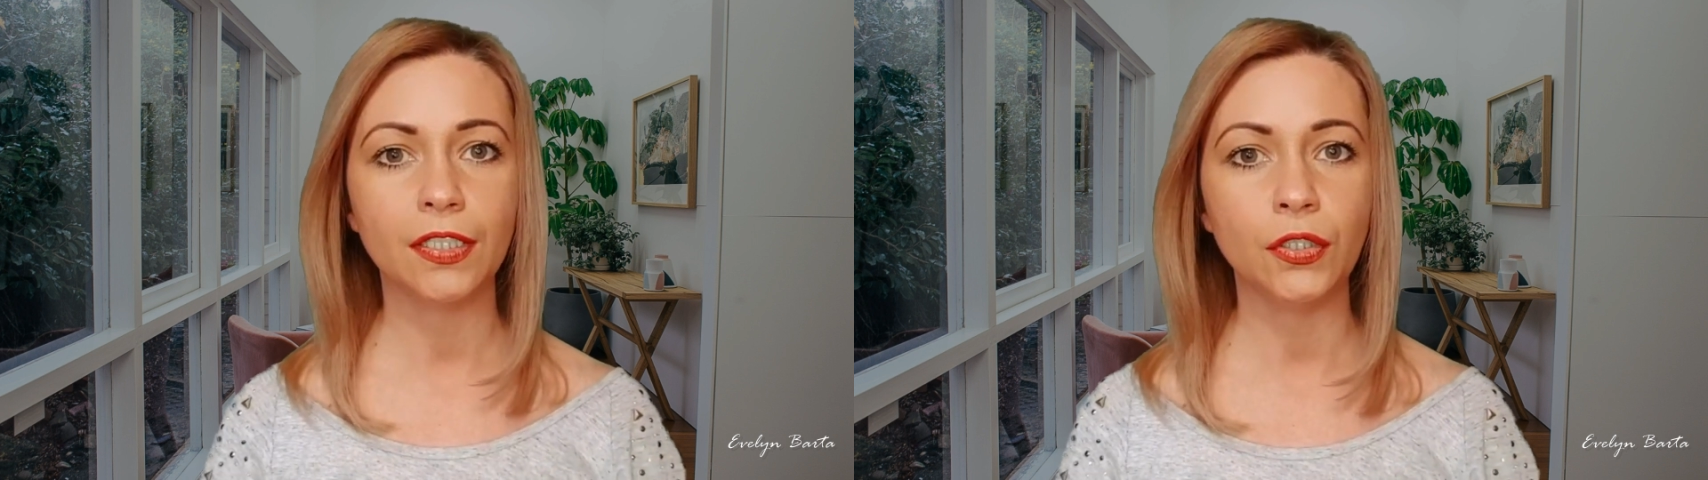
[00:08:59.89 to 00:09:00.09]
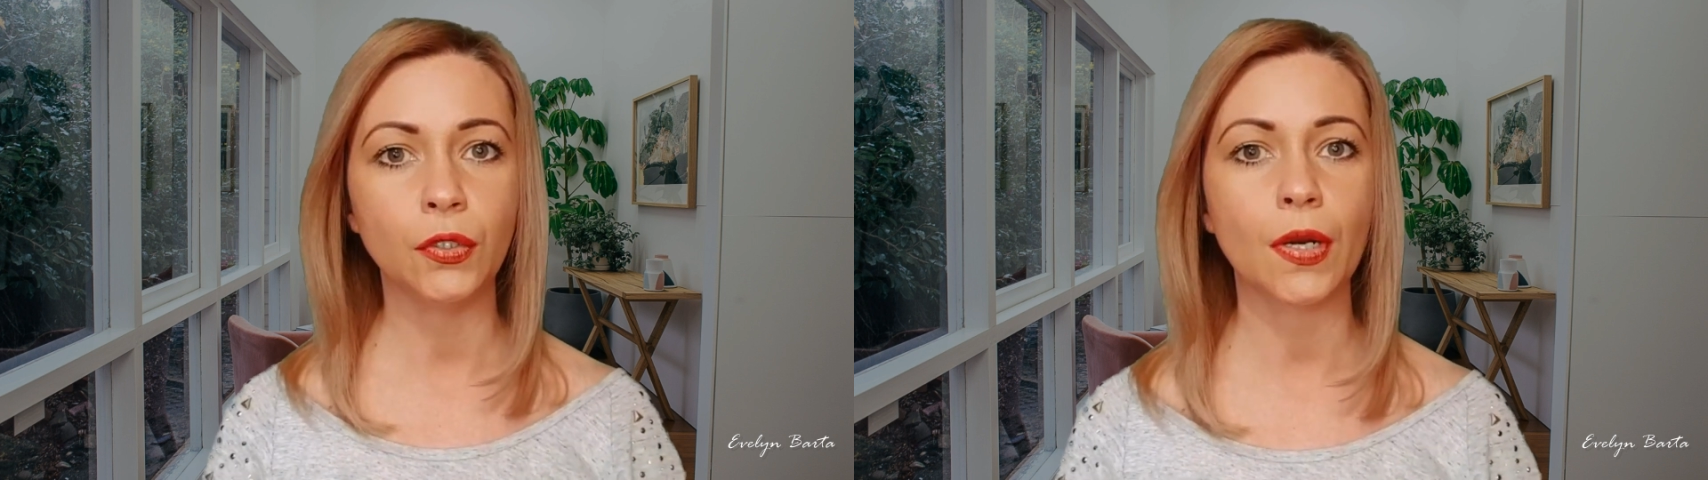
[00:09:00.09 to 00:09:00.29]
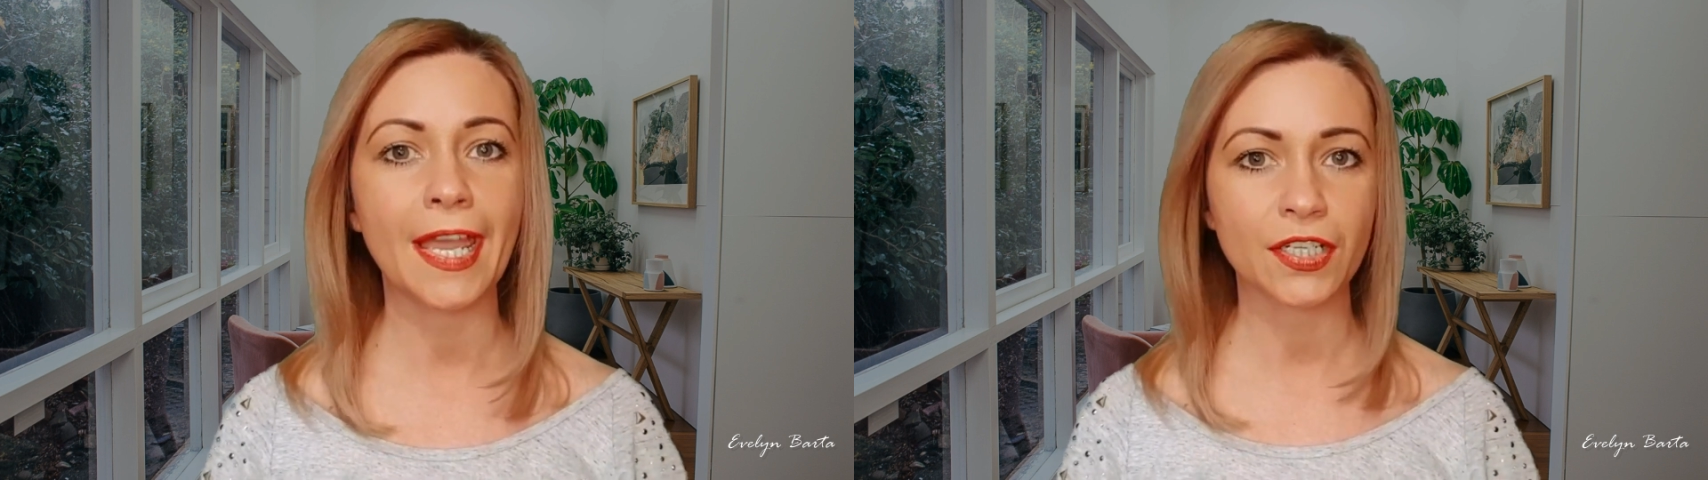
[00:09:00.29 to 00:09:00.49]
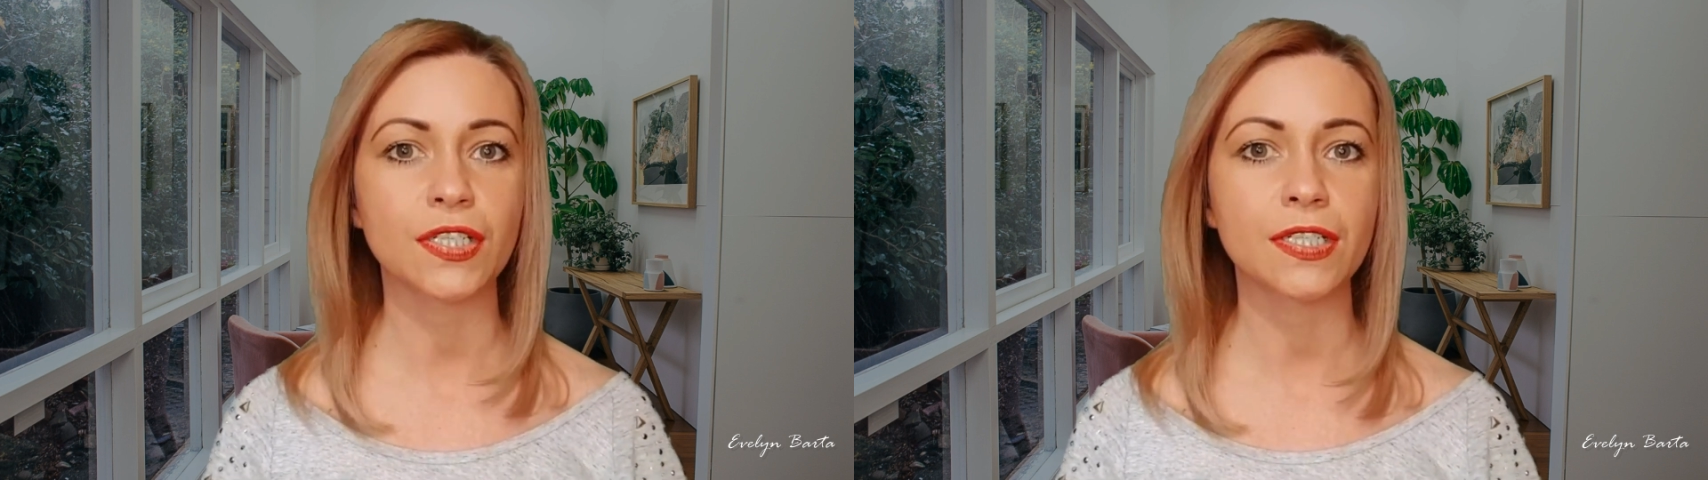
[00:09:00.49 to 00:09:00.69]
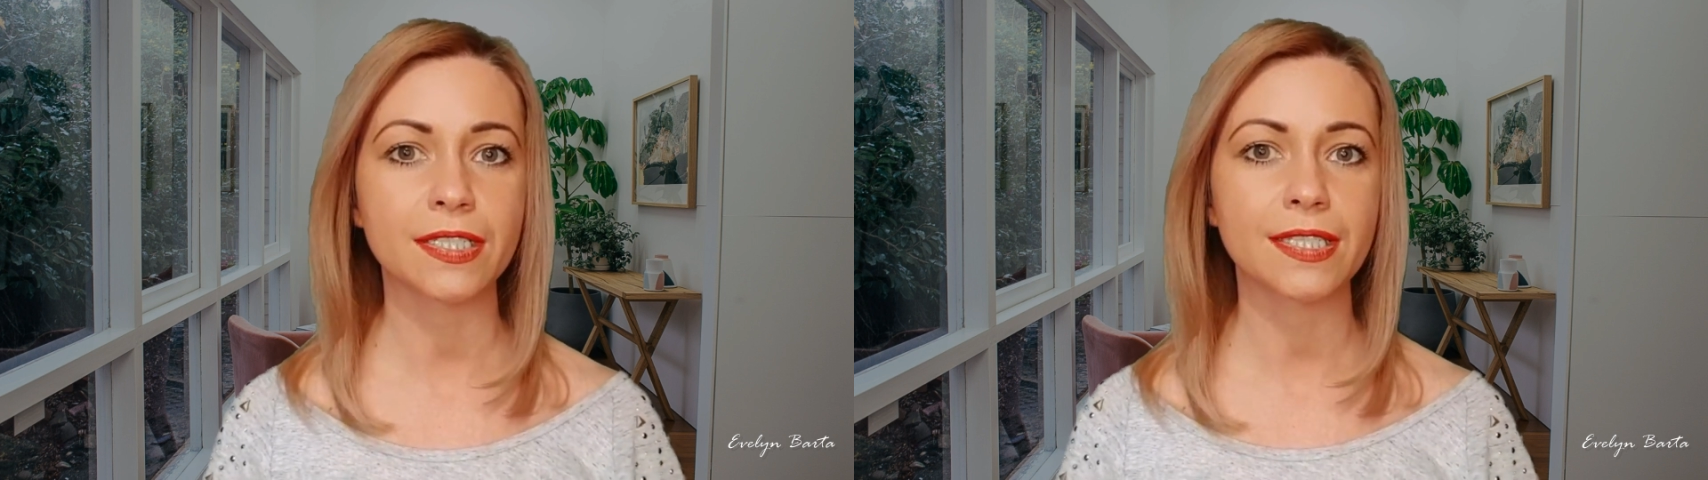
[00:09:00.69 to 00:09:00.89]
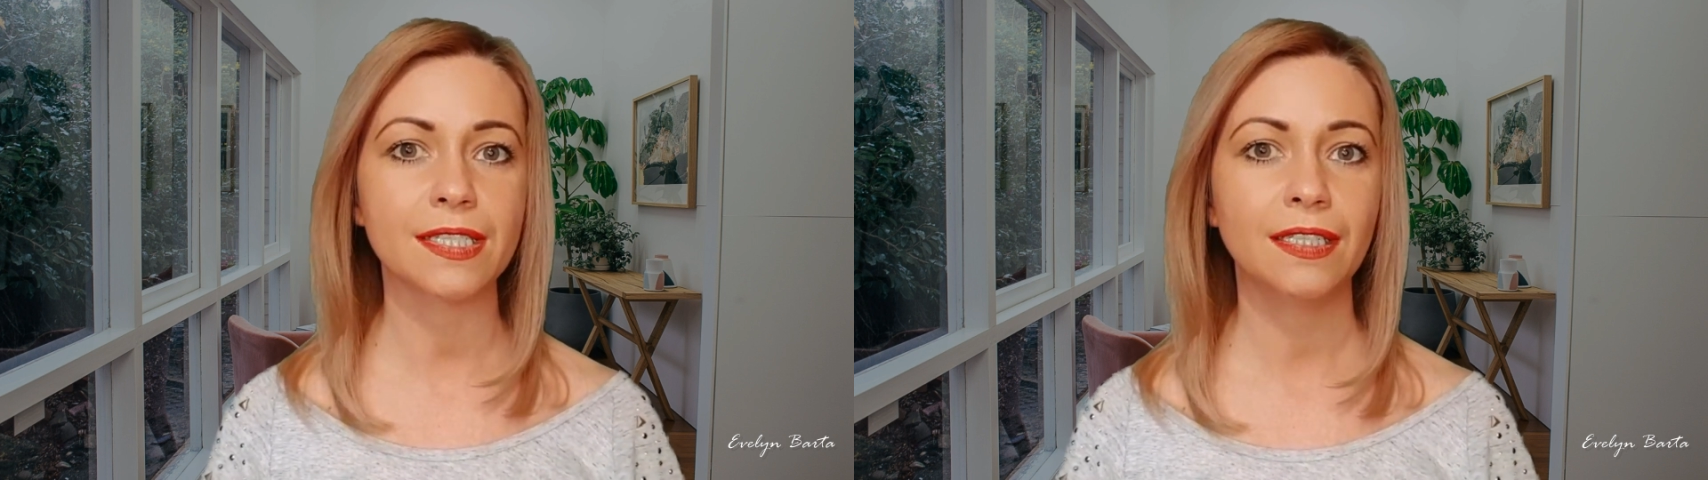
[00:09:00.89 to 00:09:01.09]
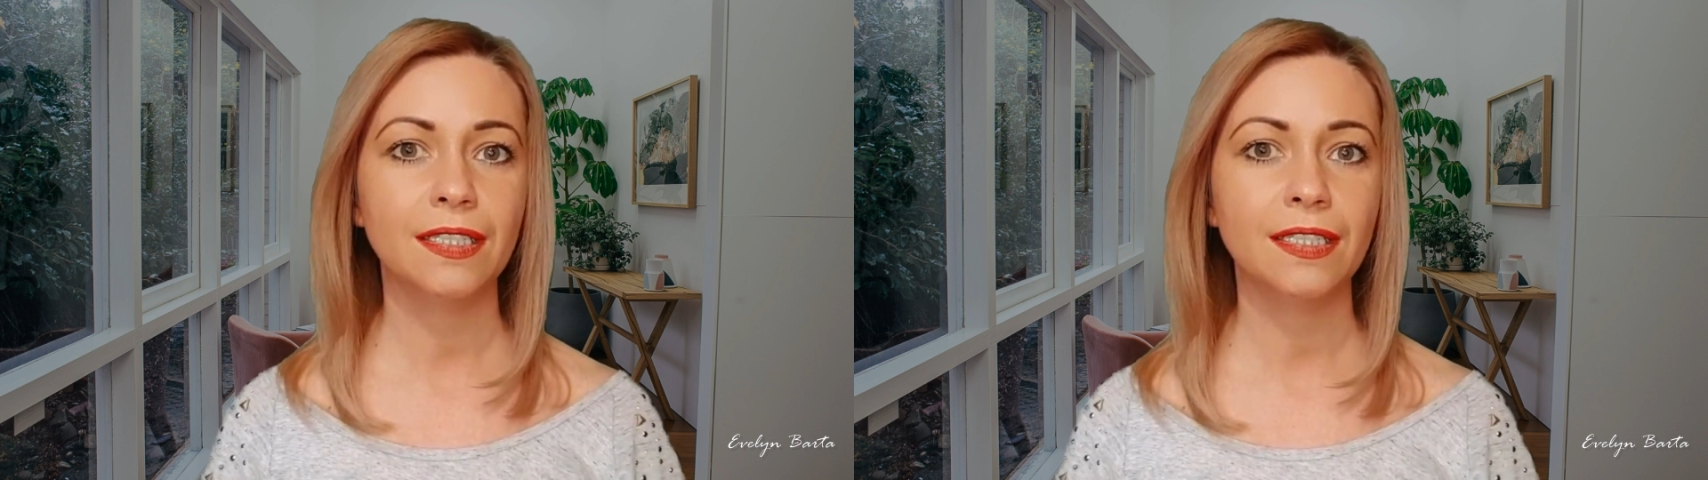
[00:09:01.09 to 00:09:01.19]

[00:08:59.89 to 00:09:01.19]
your actions